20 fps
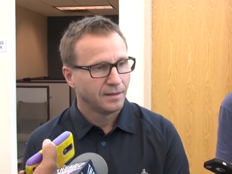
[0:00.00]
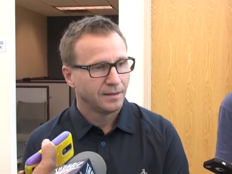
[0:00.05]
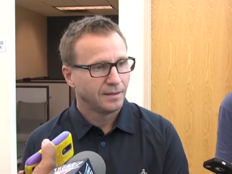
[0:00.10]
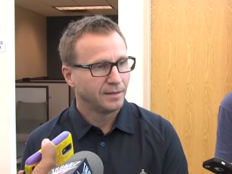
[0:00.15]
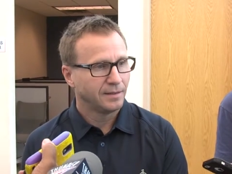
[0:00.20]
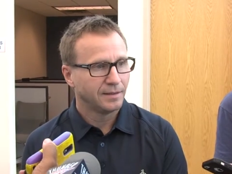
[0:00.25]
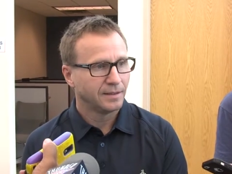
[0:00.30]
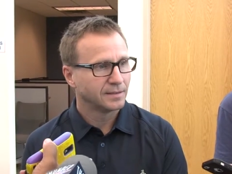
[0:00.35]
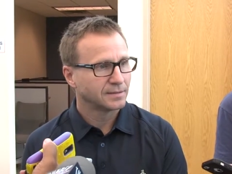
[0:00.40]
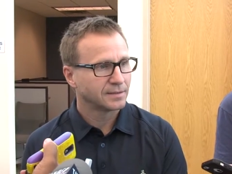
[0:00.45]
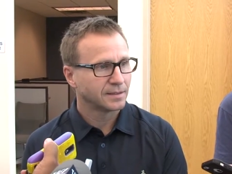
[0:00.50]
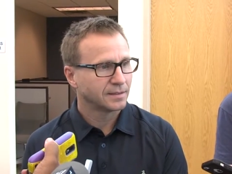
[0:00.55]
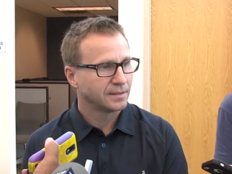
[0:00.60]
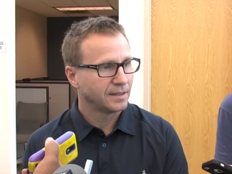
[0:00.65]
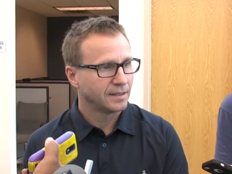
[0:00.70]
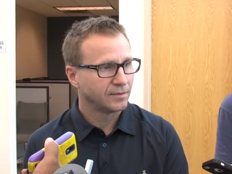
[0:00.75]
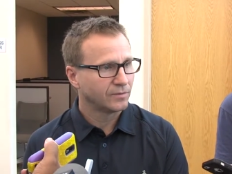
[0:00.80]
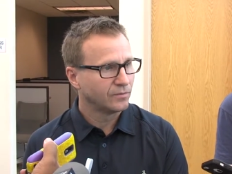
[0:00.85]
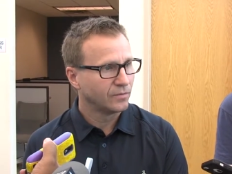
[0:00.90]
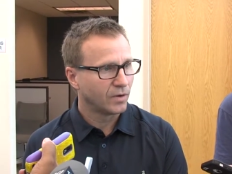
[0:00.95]
He doesn't
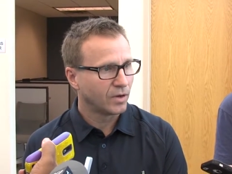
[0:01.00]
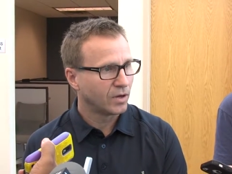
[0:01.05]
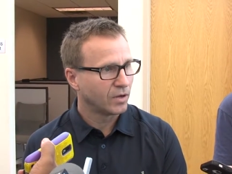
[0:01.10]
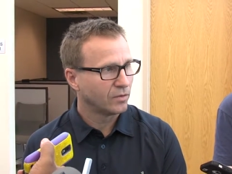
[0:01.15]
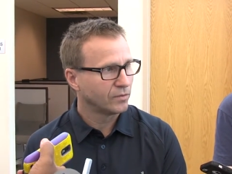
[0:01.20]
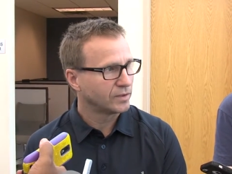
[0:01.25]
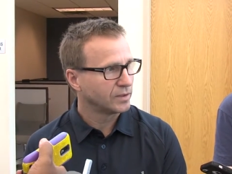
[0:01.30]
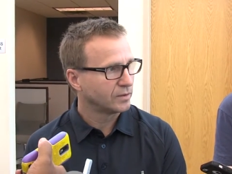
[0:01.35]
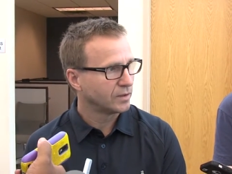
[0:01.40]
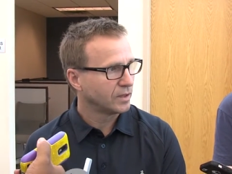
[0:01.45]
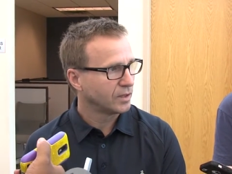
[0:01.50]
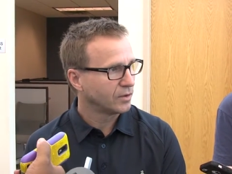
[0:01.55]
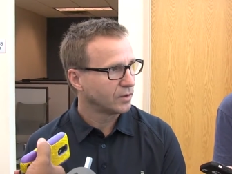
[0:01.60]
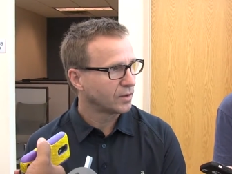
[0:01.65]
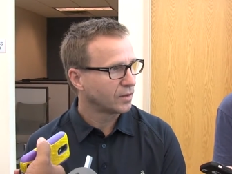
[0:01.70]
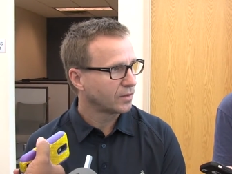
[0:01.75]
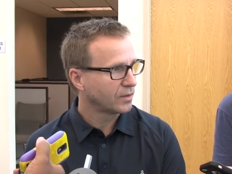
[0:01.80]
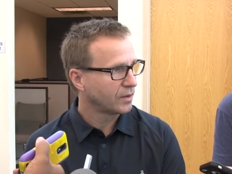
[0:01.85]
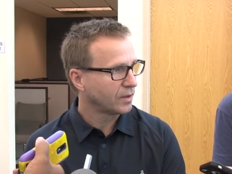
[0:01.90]
get involved in all the,